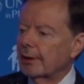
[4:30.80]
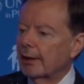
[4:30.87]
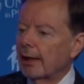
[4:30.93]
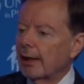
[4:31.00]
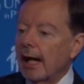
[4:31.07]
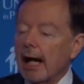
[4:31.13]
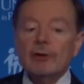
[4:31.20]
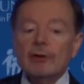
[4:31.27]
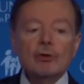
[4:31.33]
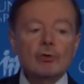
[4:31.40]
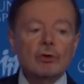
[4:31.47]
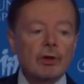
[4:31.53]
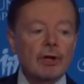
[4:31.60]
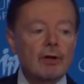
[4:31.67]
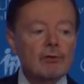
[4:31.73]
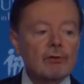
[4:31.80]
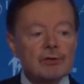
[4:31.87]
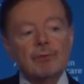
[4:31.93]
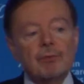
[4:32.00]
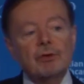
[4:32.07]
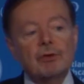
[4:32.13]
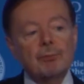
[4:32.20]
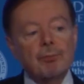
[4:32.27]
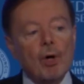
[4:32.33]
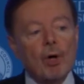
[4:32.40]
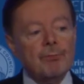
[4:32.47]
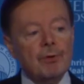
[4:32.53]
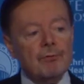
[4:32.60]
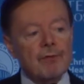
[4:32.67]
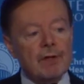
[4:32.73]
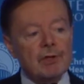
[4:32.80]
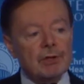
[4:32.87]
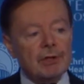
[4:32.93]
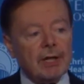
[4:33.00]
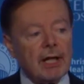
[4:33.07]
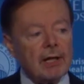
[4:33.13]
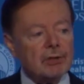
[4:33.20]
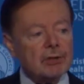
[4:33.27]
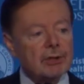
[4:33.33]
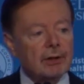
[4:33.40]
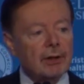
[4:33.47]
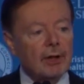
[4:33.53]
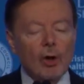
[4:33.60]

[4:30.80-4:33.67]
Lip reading: I knew Clarence from the Department of Education.